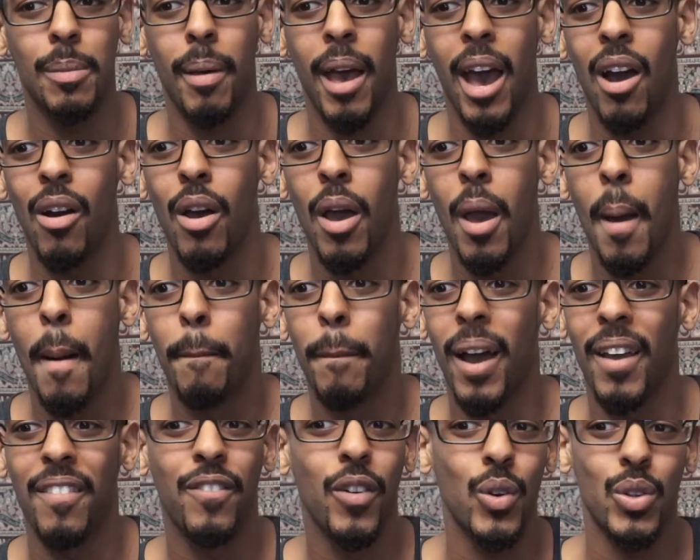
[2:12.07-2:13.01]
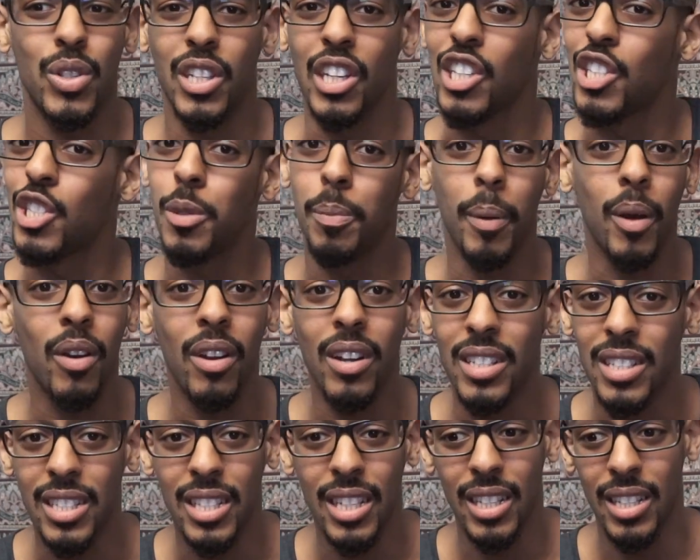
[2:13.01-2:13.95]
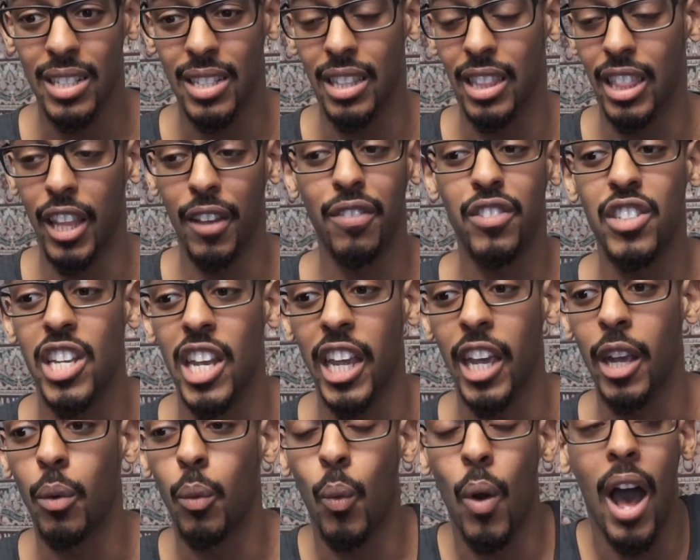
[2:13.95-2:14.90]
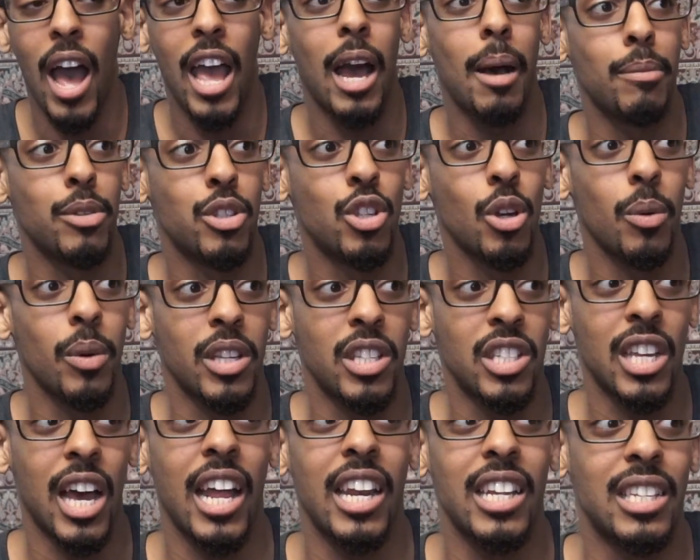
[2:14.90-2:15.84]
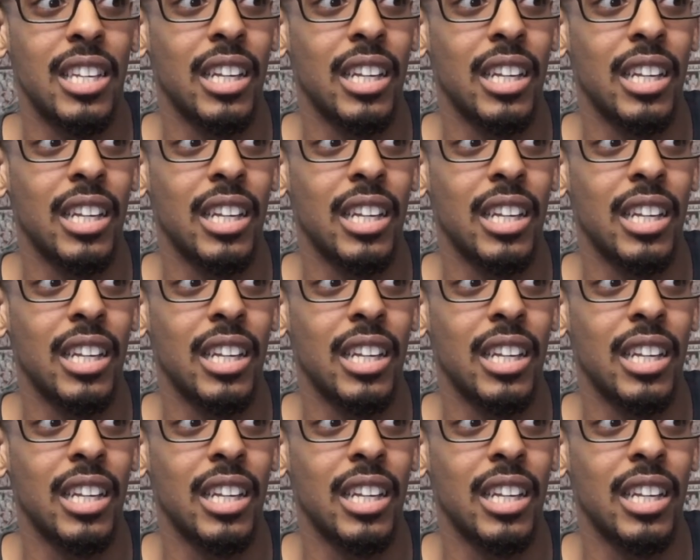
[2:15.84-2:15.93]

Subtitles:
about my first experiences lifting and why I'm so excited